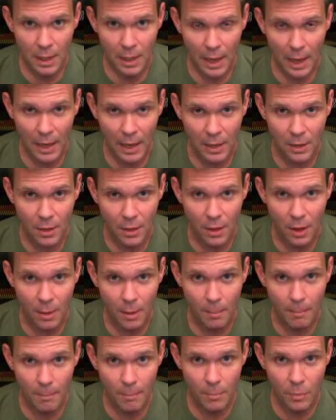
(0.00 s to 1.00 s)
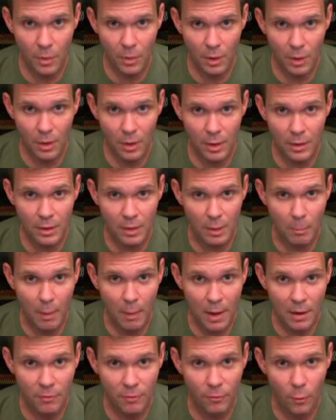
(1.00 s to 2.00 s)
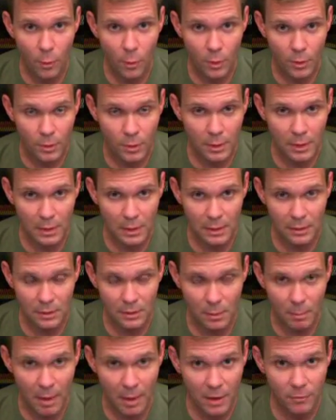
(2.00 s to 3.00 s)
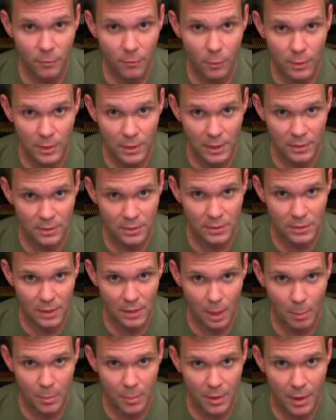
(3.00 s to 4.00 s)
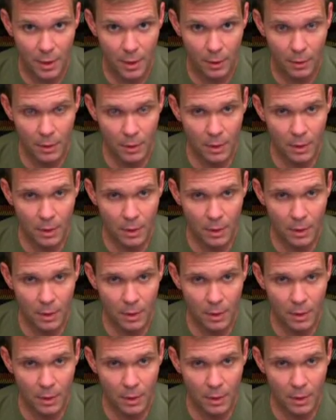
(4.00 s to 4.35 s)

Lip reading: And the metaphor doesn't stop there.